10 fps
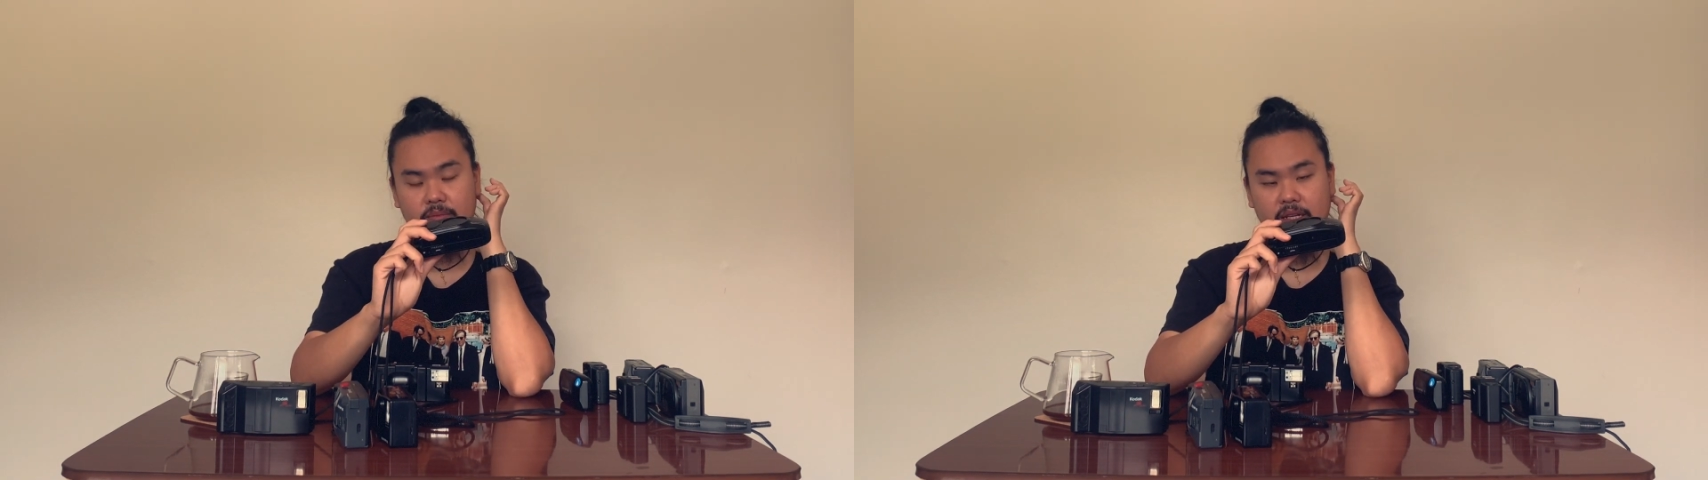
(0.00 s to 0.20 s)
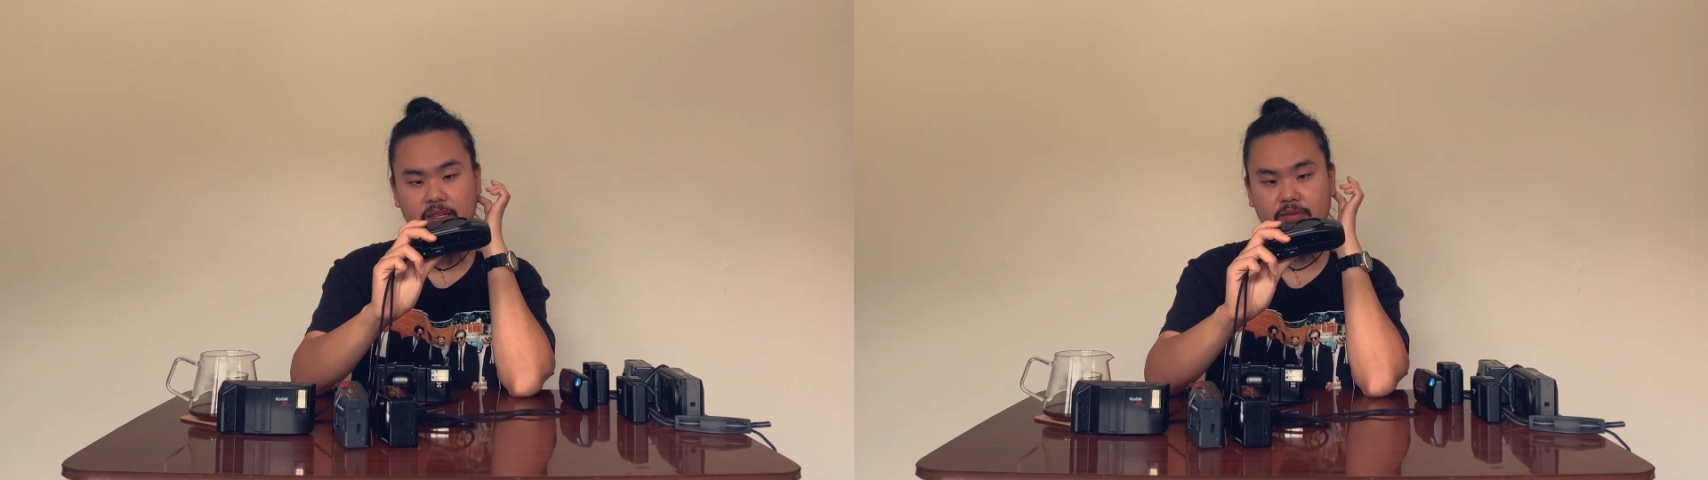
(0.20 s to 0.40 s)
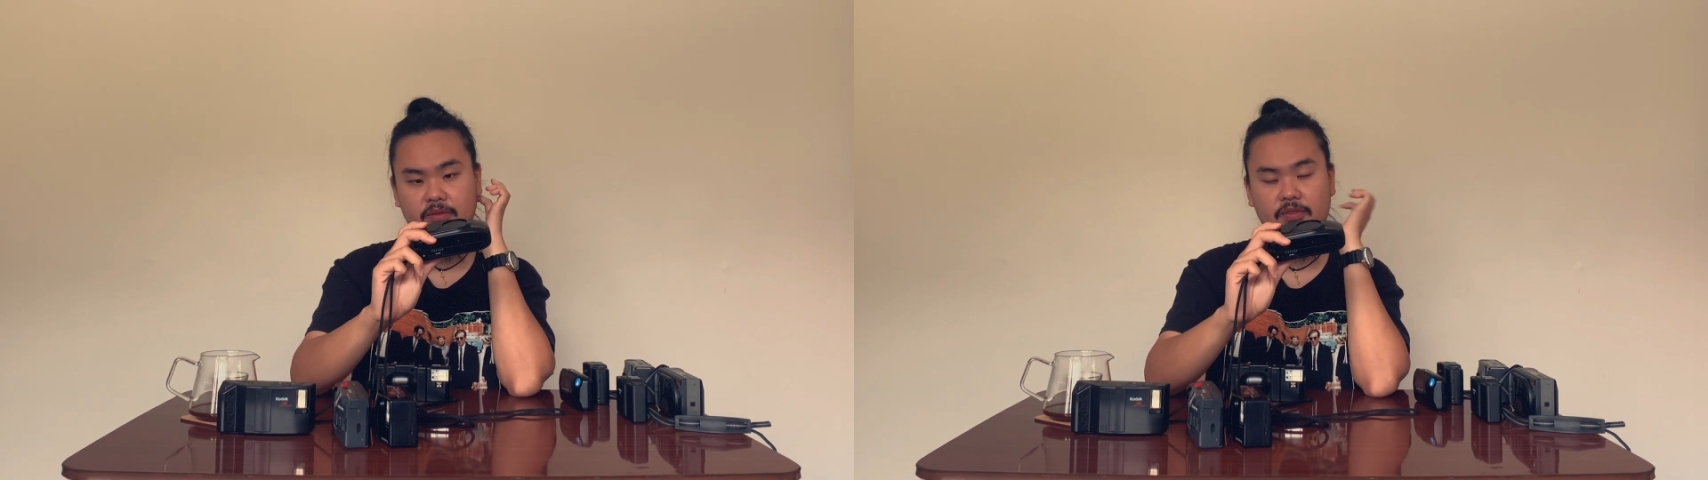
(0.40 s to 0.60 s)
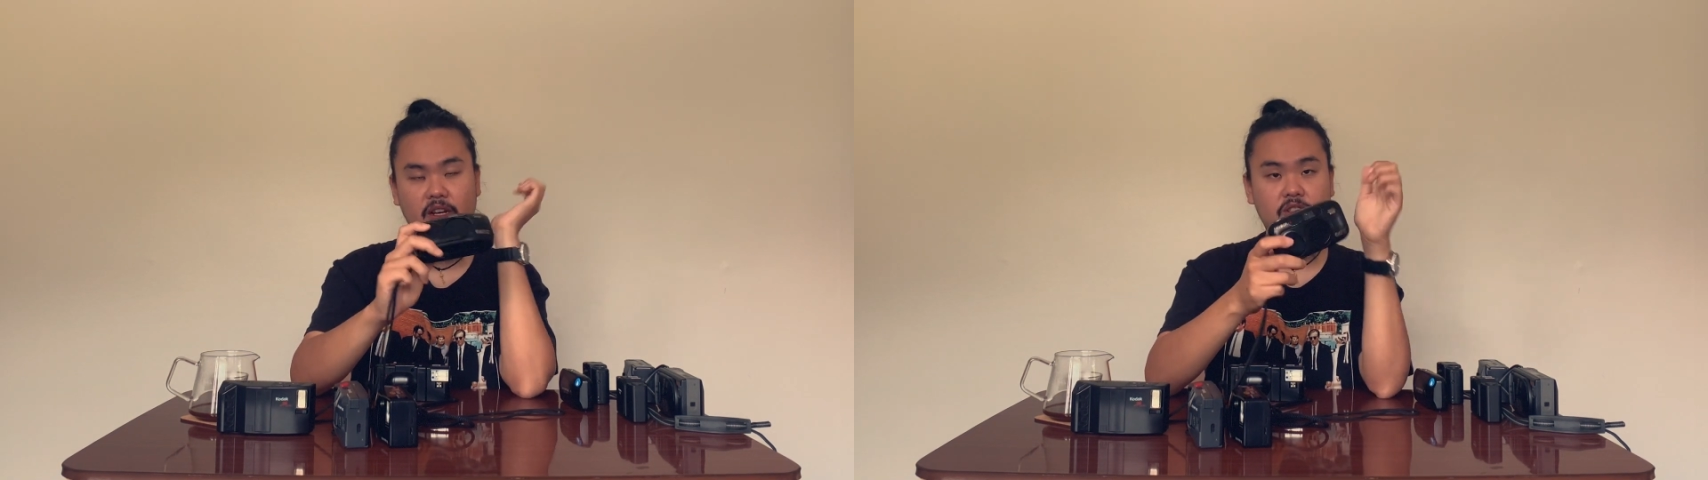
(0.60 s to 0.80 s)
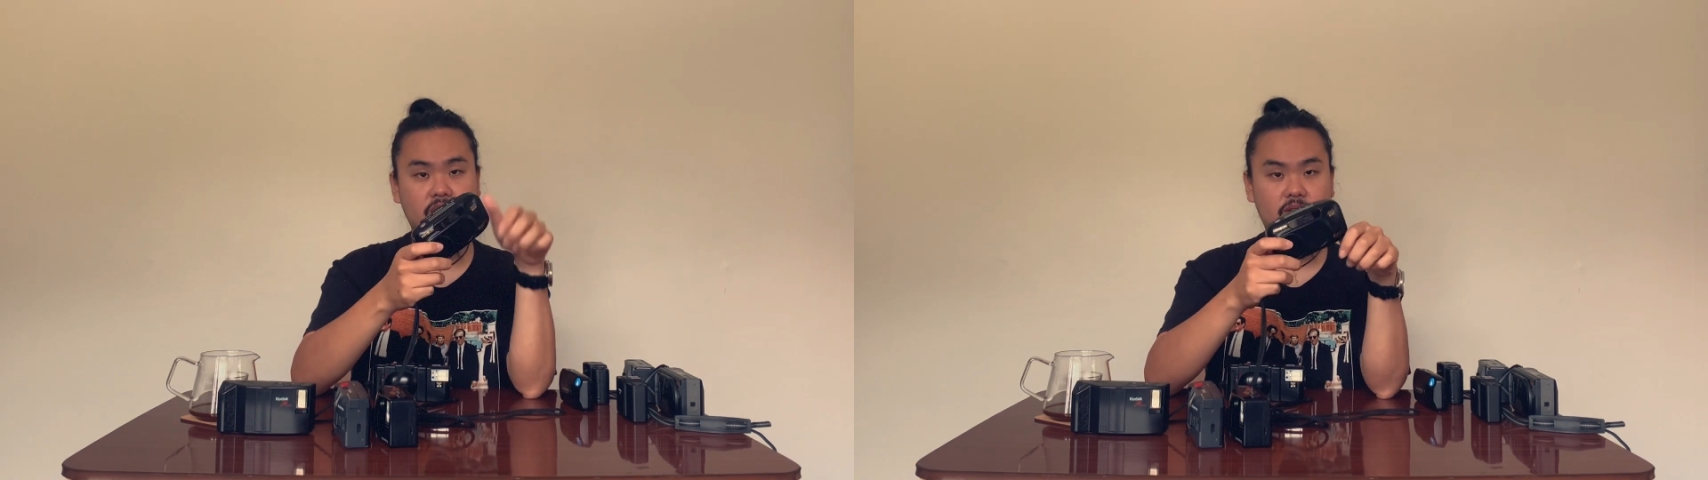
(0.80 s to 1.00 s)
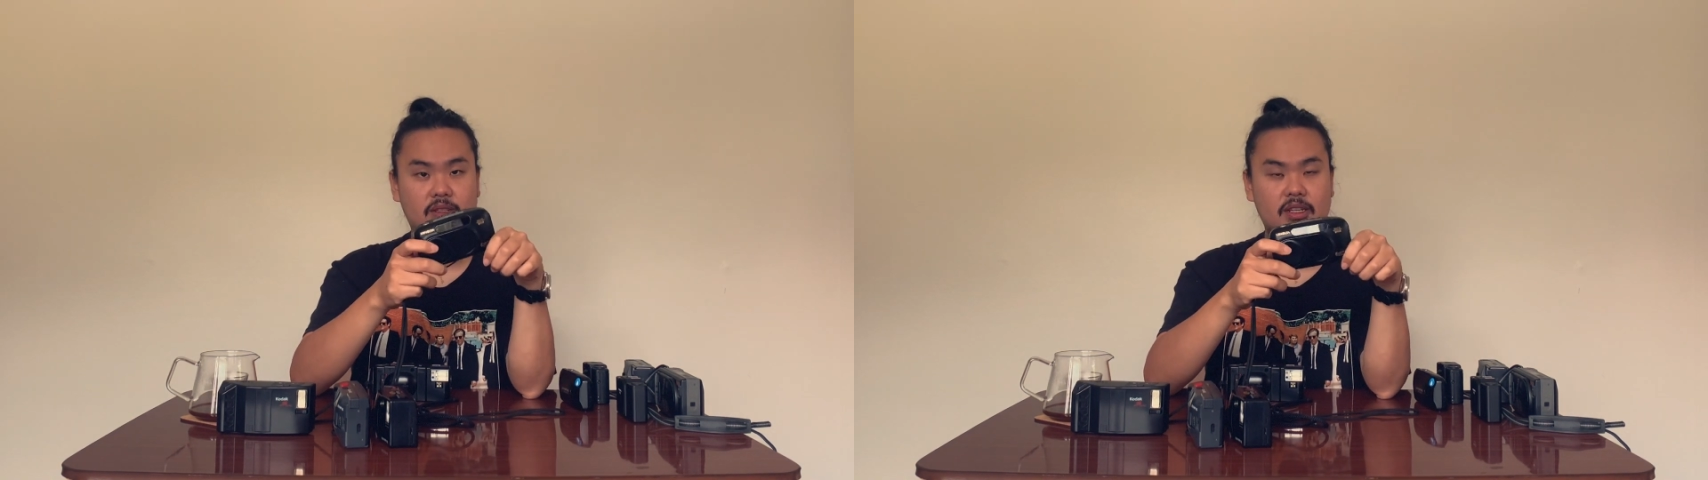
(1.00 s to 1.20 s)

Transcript: like different functions on